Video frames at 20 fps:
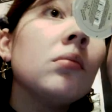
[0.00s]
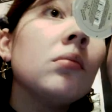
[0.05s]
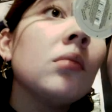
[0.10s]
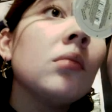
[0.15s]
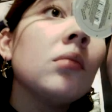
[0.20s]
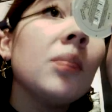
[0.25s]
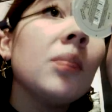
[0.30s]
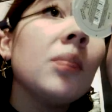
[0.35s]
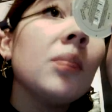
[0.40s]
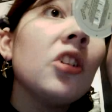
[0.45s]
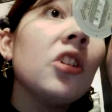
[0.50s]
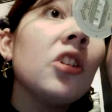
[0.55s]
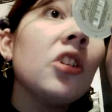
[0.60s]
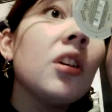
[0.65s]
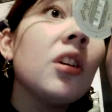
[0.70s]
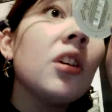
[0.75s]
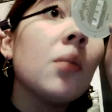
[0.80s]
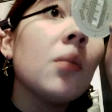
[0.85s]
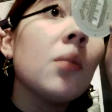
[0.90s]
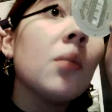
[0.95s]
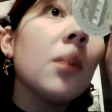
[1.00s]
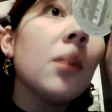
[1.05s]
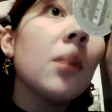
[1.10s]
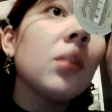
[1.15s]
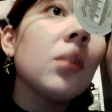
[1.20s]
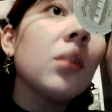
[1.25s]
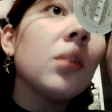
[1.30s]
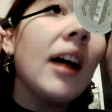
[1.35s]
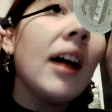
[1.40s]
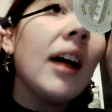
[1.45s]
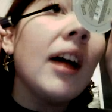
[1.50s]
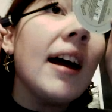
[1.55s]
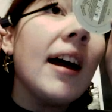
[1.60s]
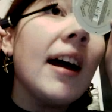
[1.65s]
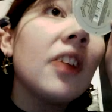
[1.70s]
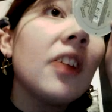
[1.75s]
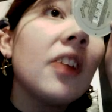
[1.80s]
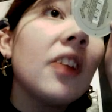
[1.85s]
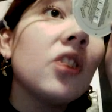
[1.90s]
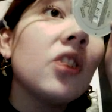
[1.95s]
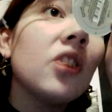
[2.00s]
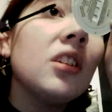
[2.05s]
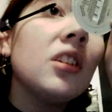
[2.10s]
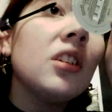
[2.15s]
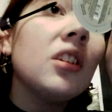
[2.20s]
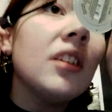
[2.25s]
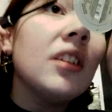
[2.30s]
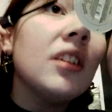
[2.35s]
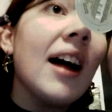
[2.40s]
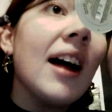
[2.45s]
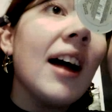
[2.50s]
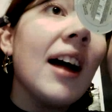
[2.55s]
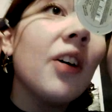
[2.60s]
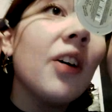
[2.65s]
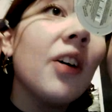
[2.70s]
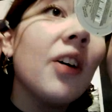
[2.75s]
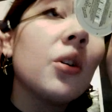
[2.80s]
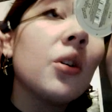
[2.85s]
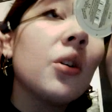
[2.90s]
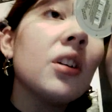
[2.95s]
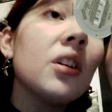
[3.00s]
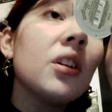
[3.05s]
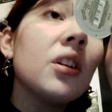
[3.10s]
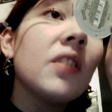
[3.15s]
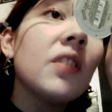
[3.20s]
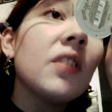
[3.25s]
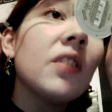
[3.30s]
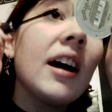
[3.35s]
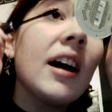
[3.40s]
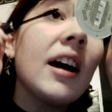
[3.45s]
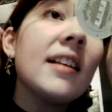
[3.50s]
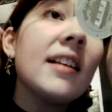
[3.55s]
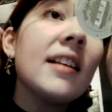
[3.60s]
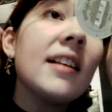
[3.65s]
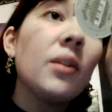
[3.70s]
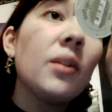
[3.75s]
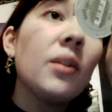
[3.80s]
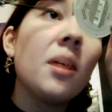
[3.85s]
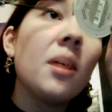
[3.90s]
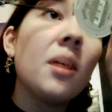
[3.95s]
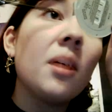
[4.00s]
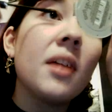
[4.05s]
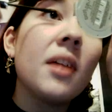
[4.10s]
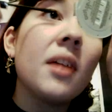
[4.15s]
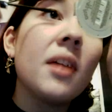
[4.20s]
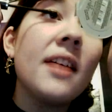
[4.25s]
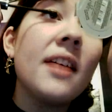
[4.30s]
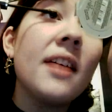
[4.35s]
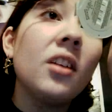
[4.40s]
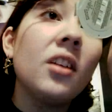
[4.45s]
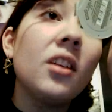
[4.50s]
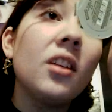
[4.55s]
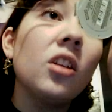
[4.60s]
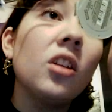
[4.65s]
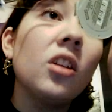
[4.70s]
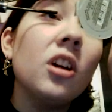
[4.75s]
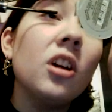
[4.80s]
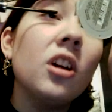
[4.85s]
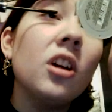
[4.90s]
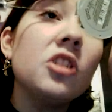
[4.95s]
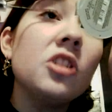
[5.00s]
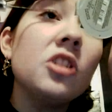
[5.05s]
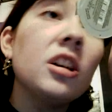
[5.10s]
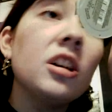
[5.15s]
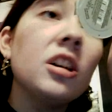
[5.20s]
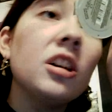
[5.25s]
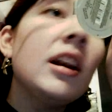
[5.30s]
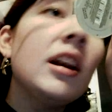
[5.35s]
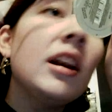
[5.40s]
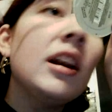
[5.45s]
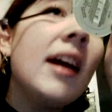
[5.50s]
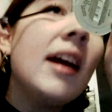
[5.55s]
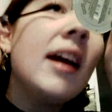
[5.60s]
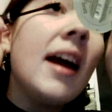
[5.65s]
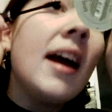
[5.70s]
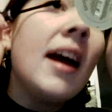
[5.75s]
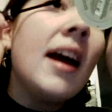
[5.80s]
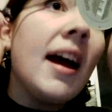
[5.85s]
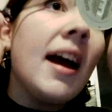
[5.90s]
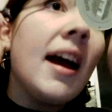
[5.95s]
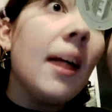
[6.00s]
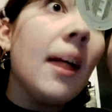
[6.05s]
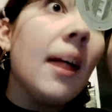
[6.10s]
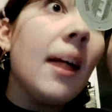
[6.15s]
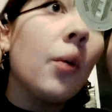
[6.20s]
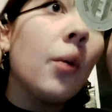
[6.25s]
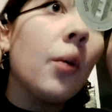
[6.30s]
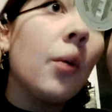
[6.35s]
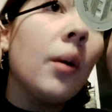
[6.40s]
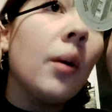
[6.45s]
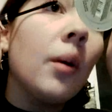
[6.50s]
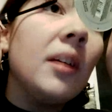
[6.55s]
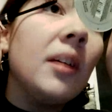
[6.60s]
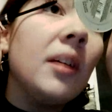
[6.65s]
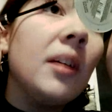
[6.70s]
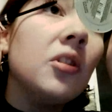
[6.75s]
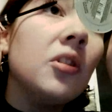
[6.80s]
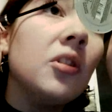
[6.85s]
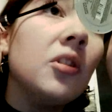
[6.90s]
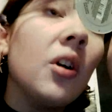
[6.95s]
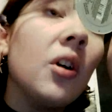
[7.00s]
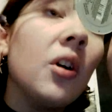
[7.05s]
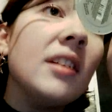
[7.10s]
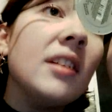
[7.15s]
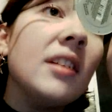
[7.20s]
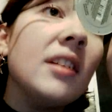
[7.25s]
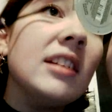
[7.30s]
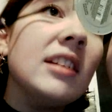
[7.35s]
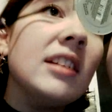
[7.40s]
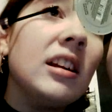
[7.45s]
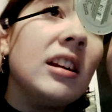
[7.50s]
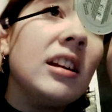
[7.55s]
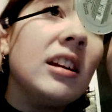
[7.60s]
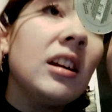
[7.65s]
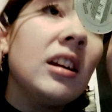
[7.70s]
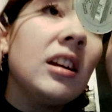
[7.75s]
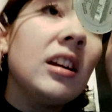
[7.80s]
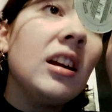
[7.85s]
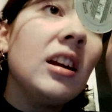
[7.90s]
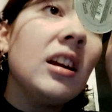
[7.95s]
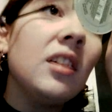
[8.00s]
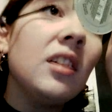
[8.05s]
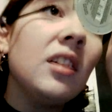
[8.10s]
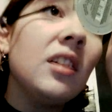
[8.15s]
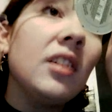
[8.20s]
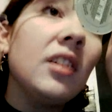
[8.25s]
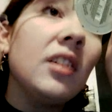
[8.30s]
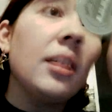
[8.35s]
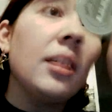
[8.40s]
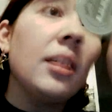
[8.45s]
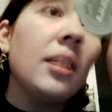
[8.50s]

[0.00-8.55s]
Make sure you apply extra to the outer corners of your eyes. This will help your eyes look larger and more awake, which you always need if you get up